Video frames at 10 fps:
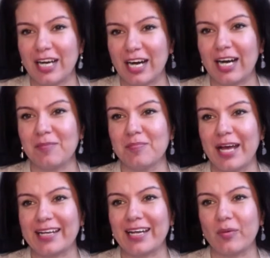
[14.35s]

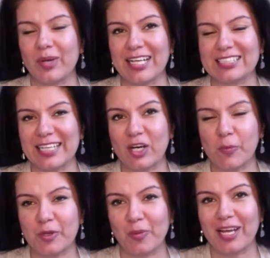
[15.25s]
And when I say I
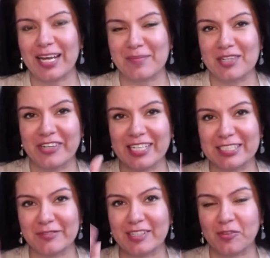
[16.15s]
hope you're well, I mean
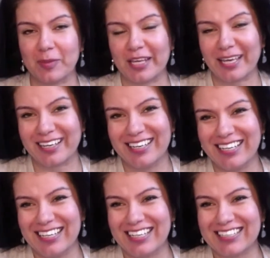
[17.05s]
relatively speaking,
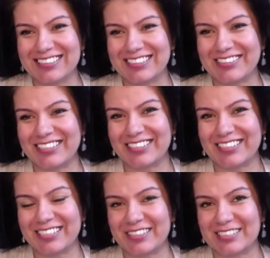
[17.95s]
considering the
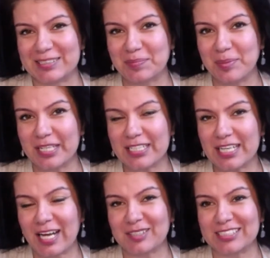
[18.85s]
year it's been.
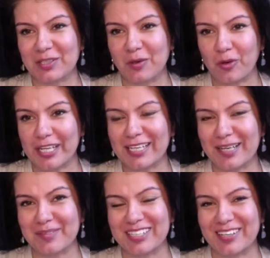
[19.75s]
How's it going?
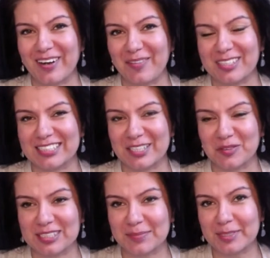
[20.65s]
Comment in the comments. I know
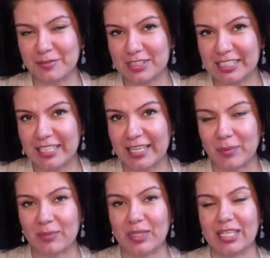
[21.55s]
there's a bit of a delay
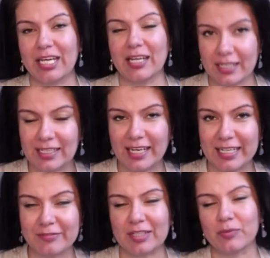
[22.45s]
when we hit
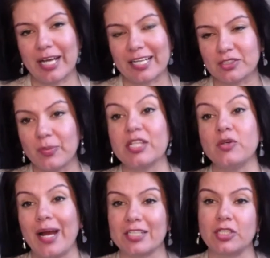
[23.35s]
live and when you
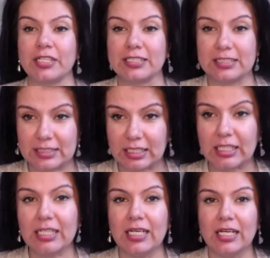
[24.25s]
actually
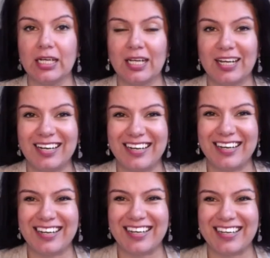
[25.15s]
see
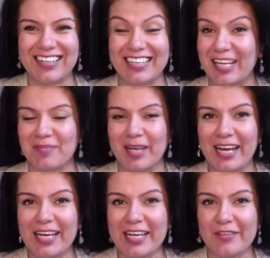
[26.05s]
that I'm
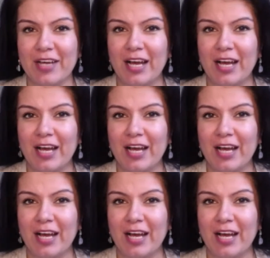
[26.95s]
live.